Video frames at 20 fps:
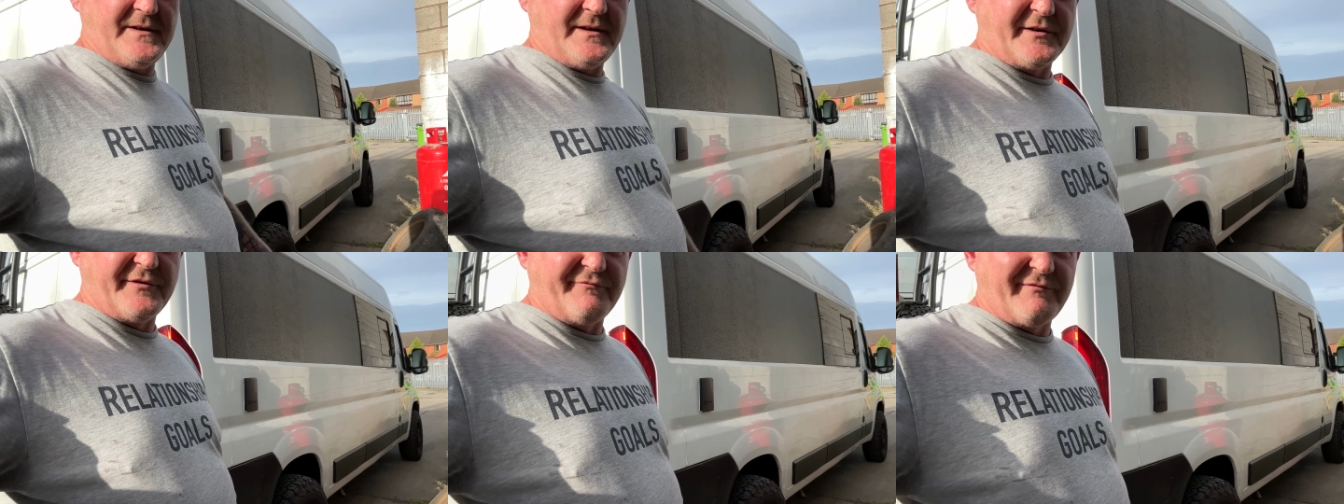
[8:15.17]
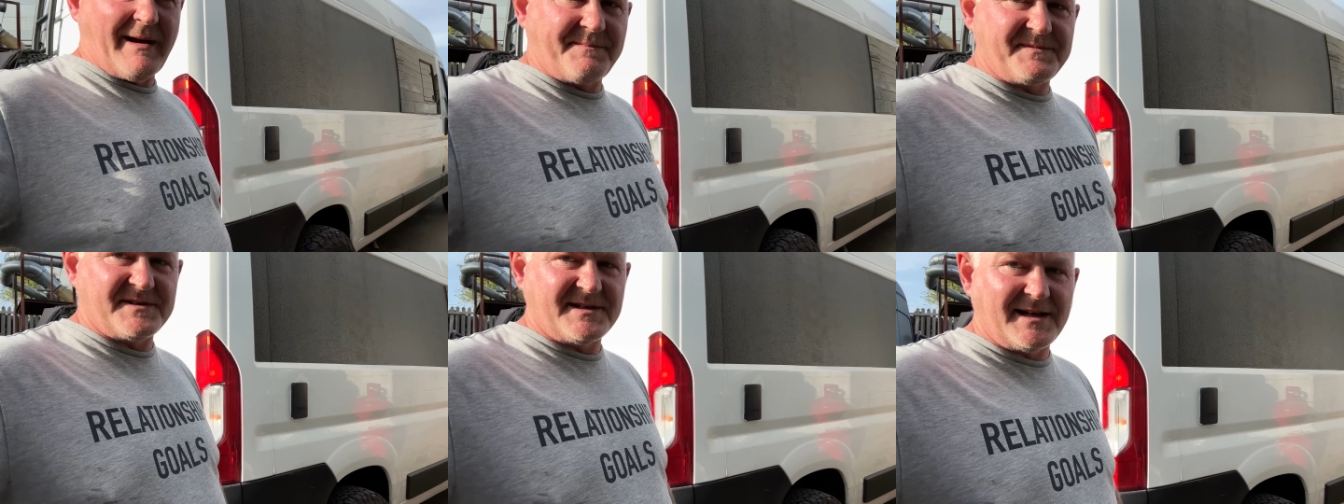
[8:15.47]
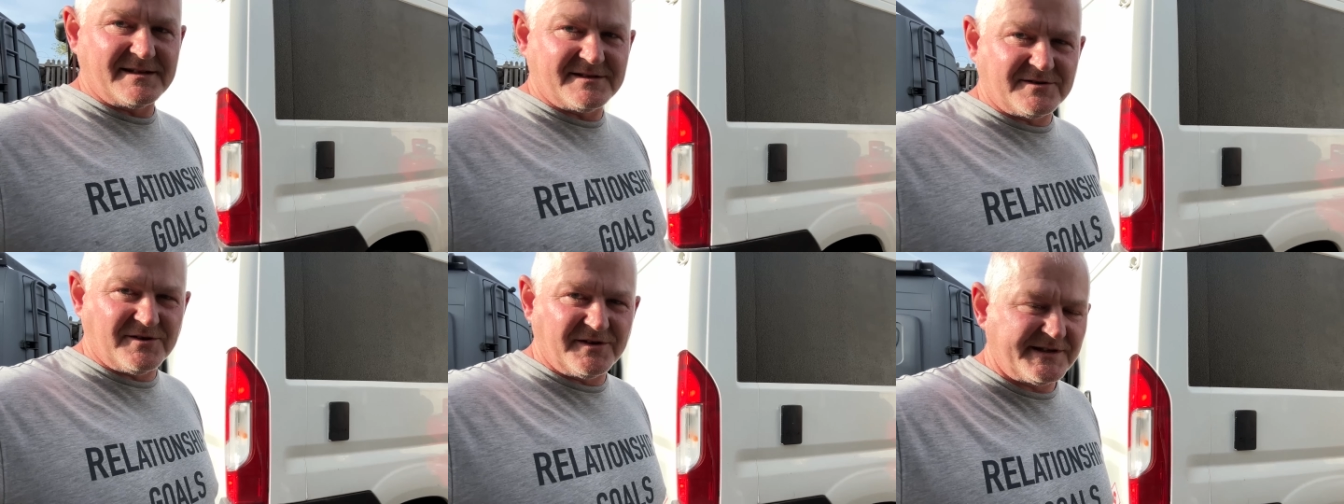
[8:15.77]
I'm going to Raptor
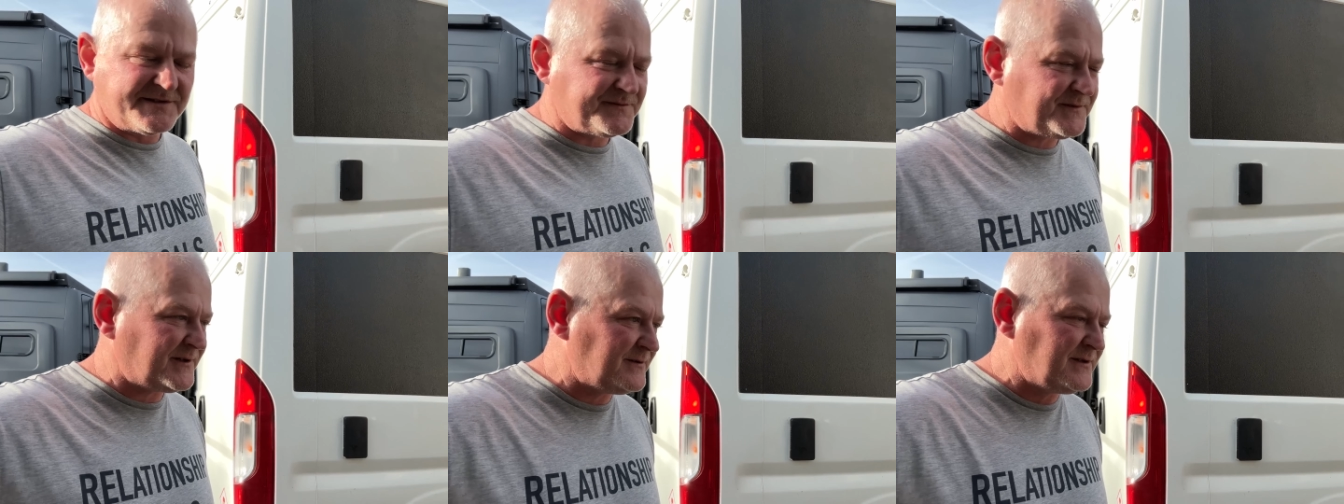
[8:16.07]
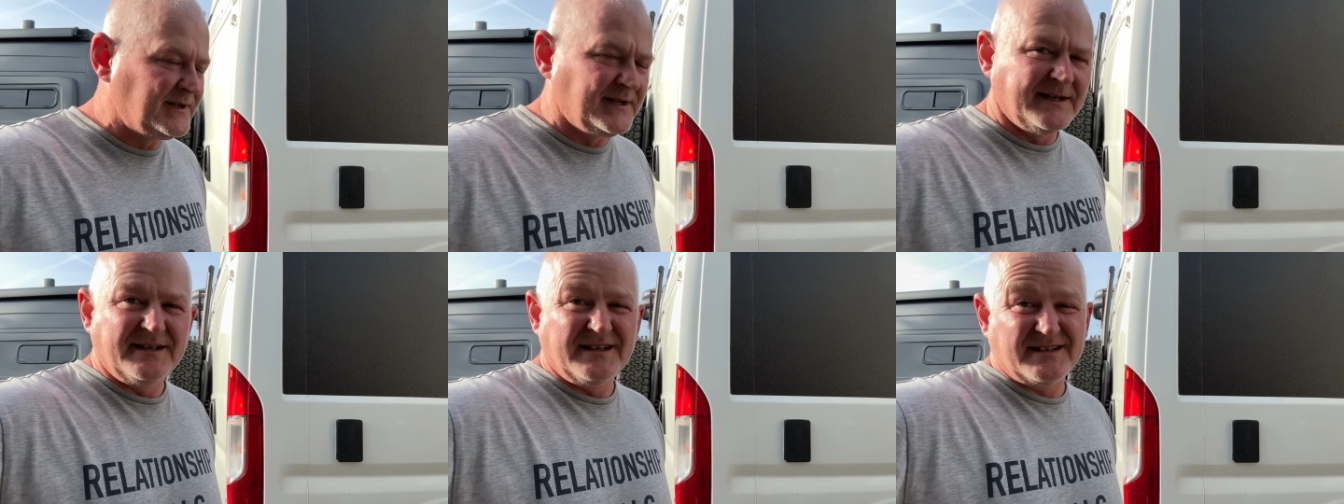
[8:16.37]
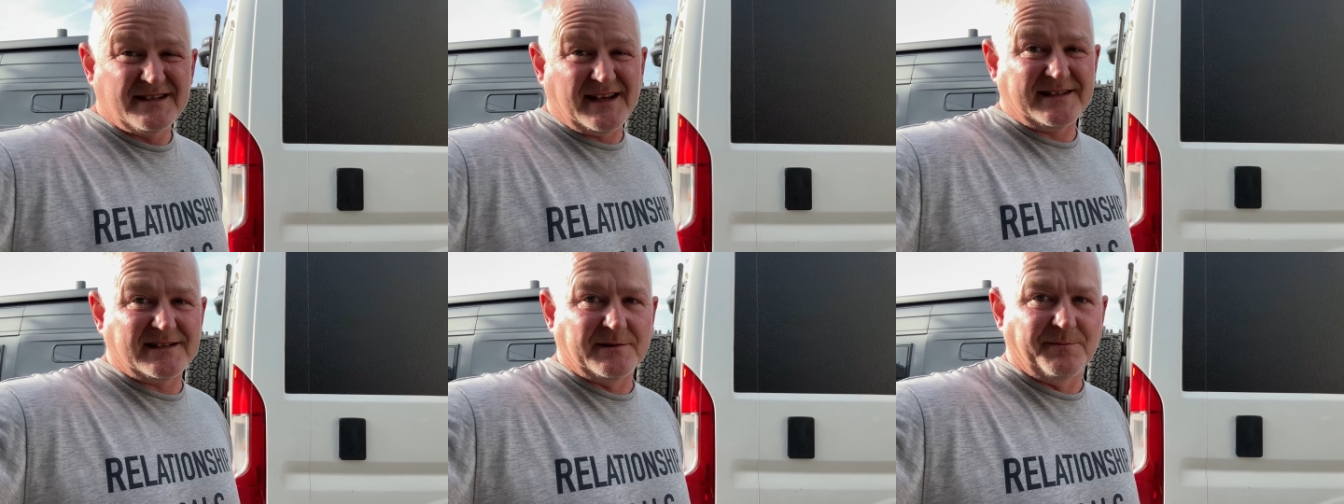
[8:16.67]
that side as well.
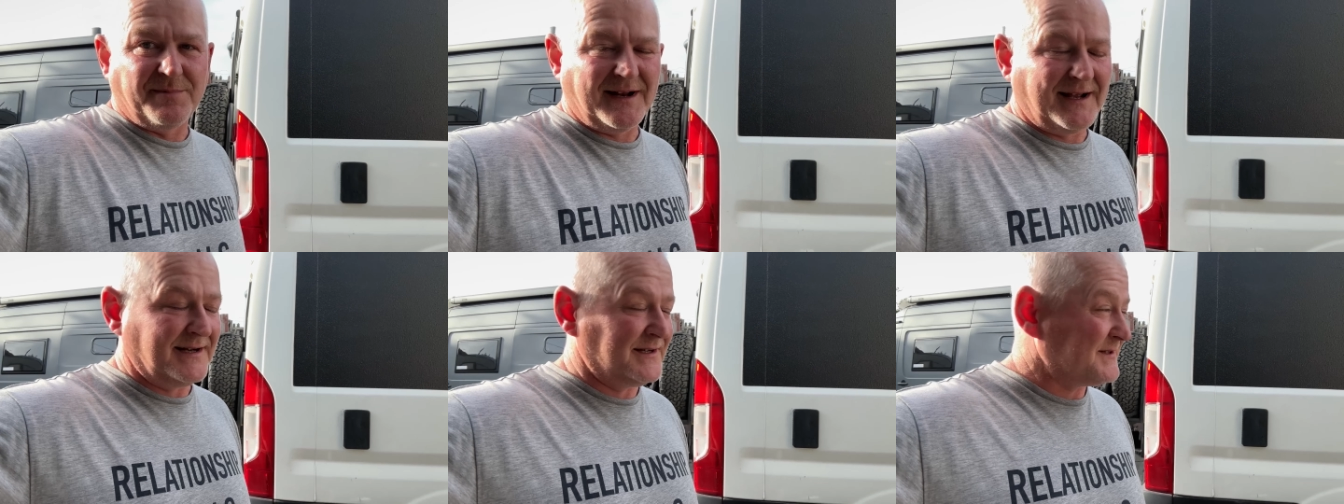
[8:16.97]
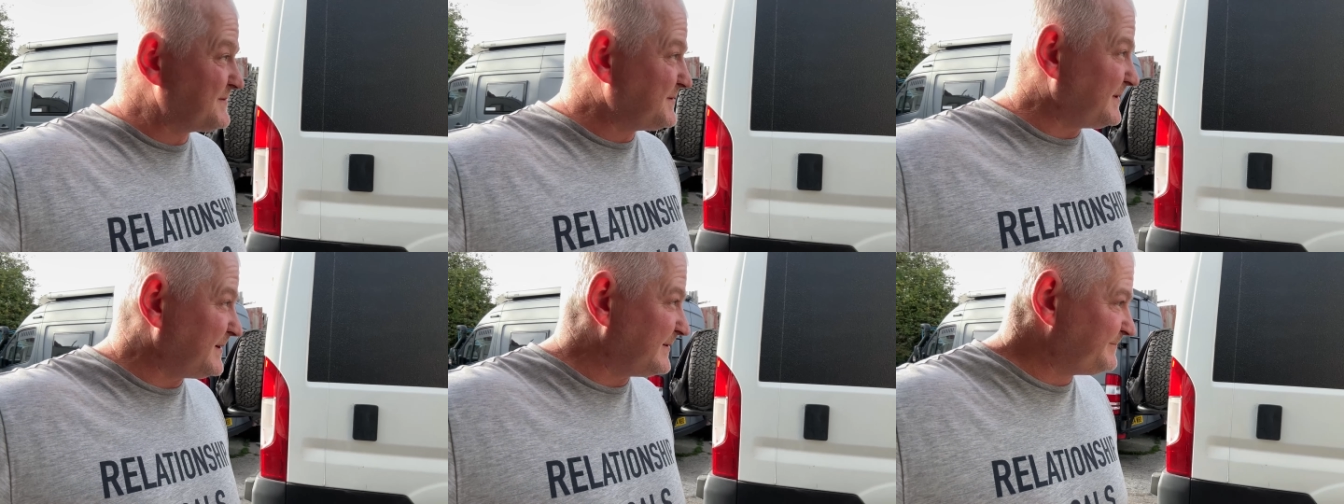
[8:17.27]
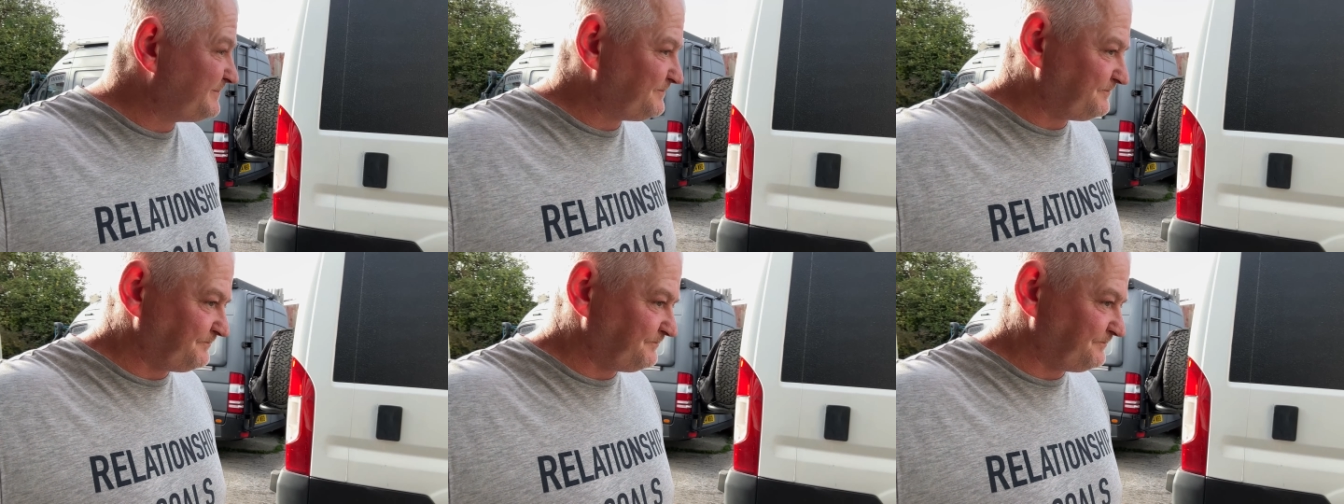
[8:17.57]
So that's the plan as well.